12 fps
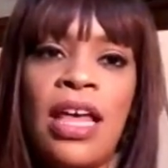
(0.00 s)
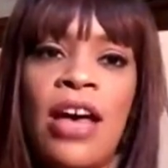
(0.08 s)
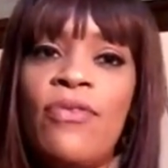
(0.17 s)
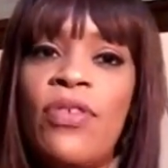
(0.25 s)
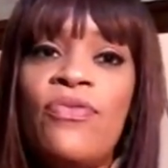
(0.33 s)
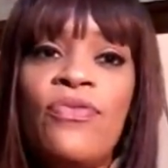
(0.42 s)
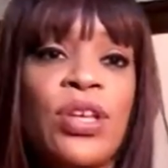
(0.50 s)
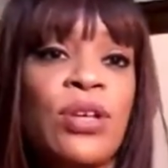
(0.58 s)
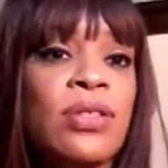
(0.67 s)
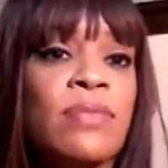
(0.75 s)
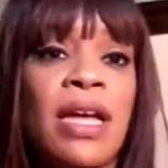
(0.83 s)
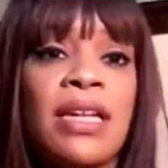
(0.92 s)
that
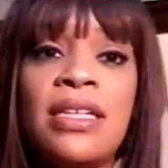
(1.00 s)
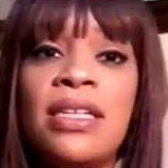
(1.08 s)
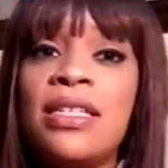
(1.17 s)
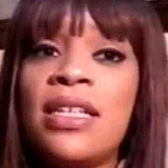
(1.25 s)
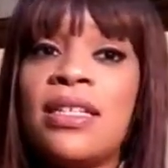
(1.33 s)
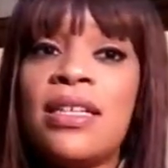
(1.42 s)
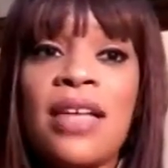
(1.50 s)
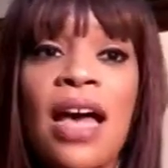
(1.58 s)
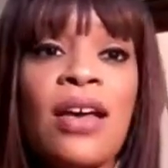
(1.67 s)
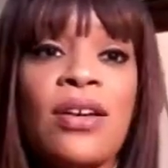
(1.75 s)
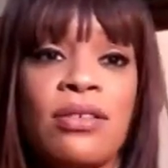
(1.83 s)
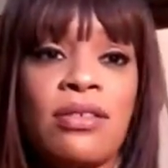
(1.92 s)
fulfills my needs and
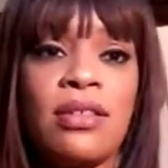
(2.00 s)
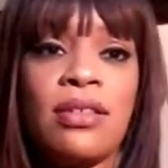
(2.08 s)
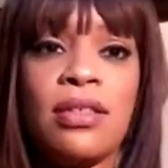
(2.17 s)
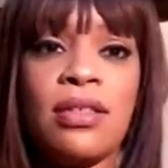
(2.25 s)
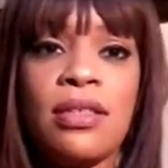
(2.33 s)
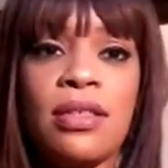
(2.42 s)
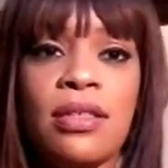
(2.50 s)
desires.